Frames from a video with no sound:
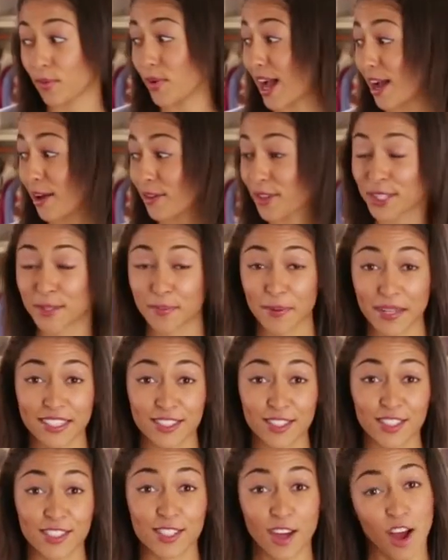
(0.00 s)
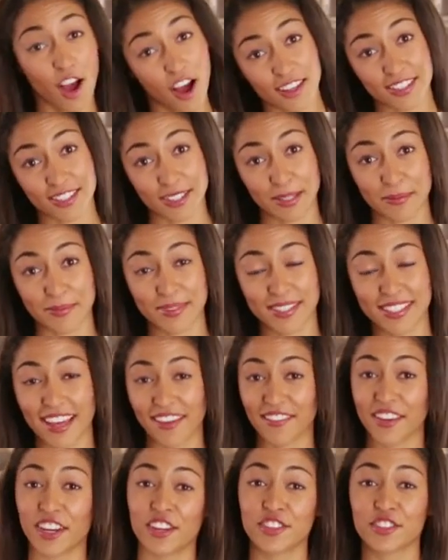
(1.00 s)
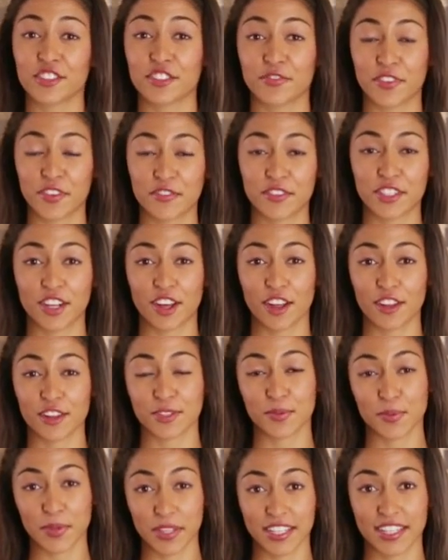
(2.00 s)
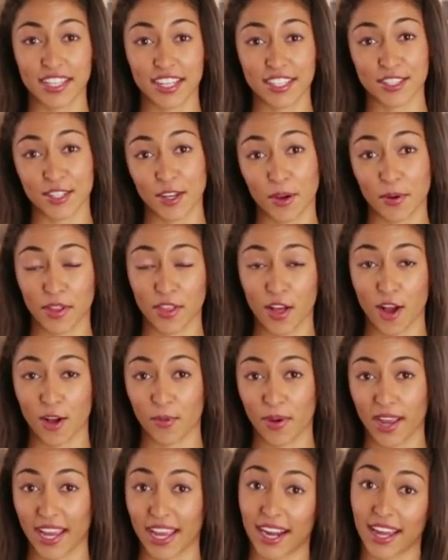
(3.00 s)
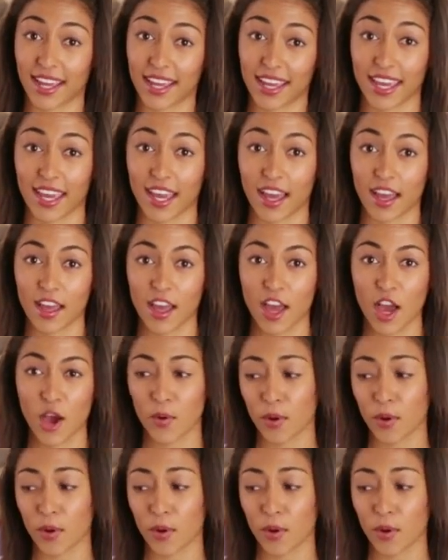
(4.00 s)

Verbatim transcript: Wow, this place looks awesome. $750 really does go a long way at IKEA.